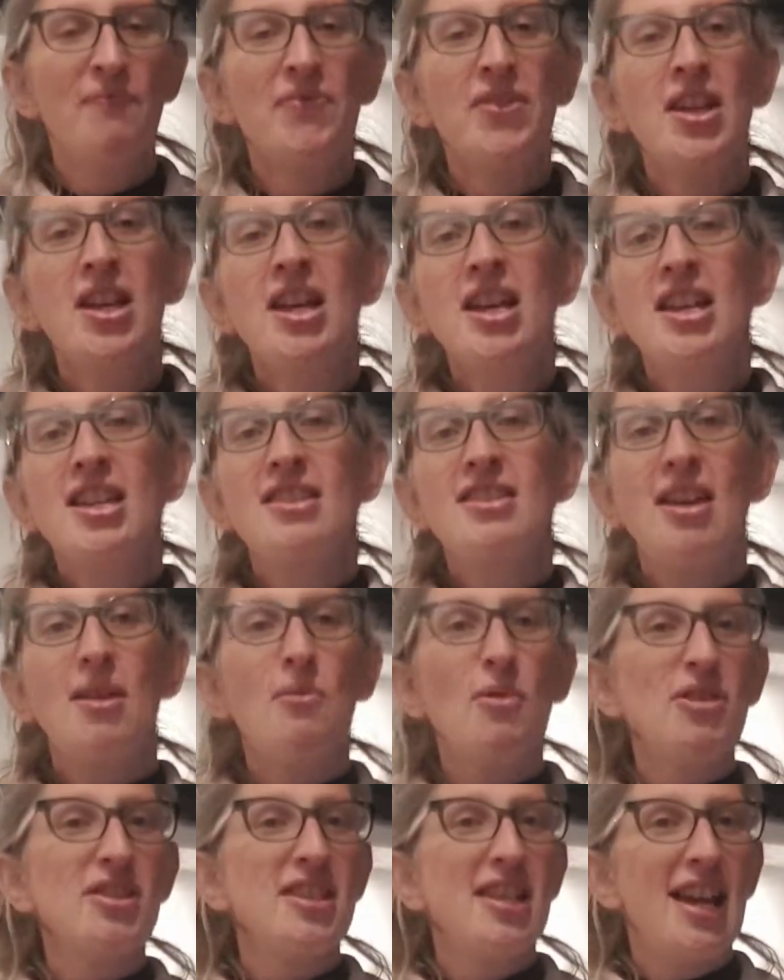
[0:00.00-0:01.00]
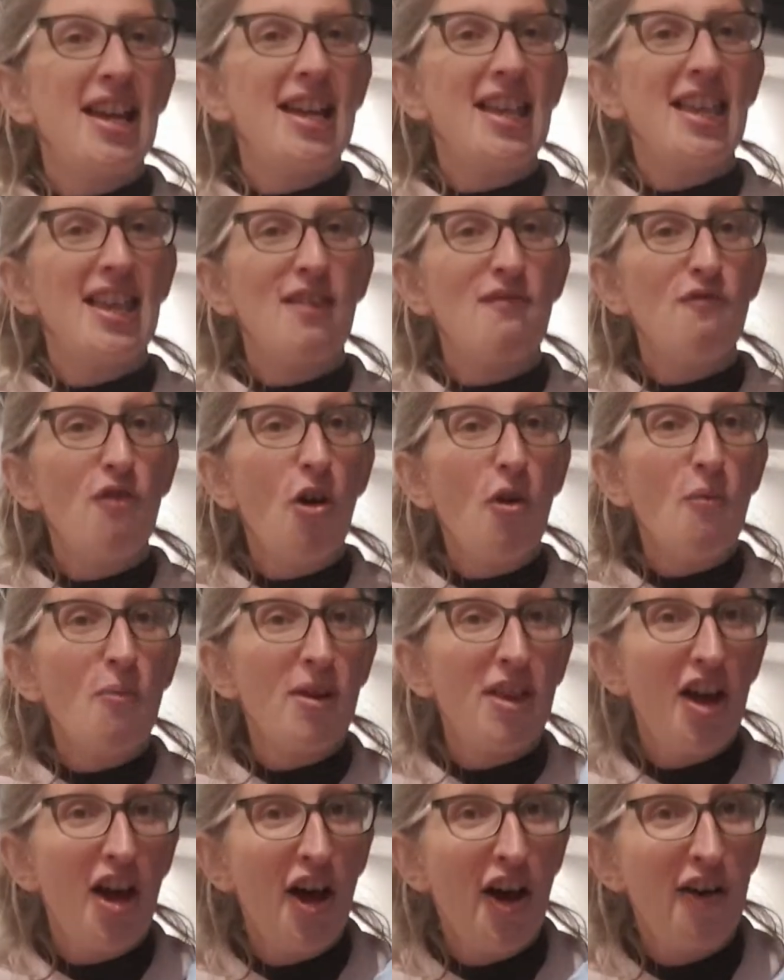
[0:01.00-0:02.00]
So there wasn't anything wrong
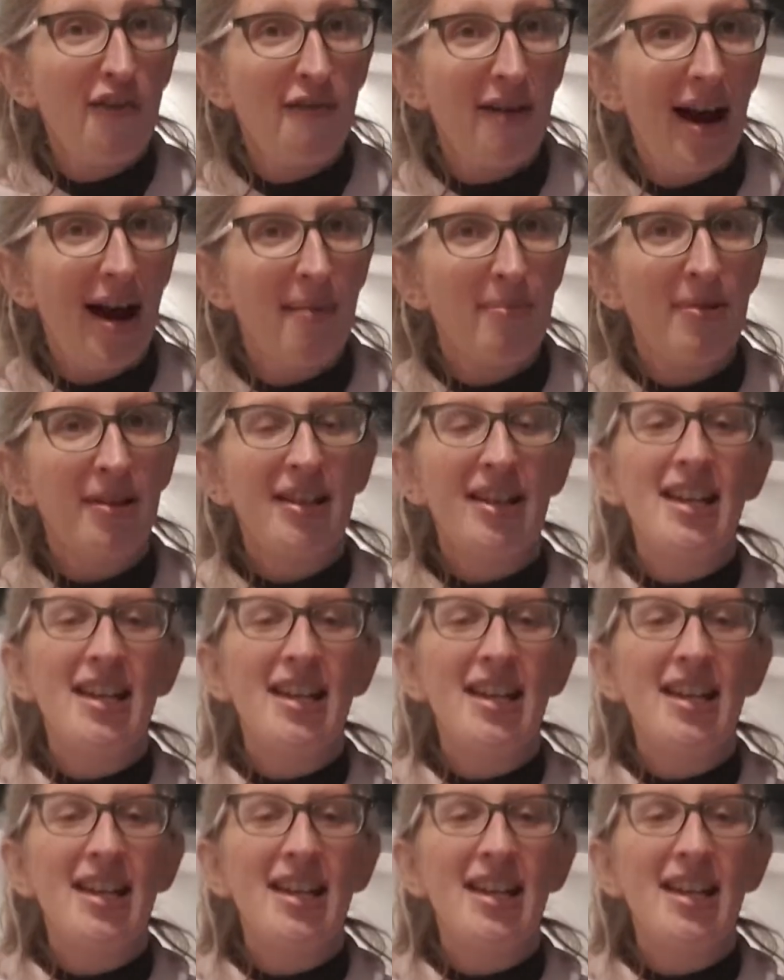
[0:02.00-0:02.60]
with her wrap.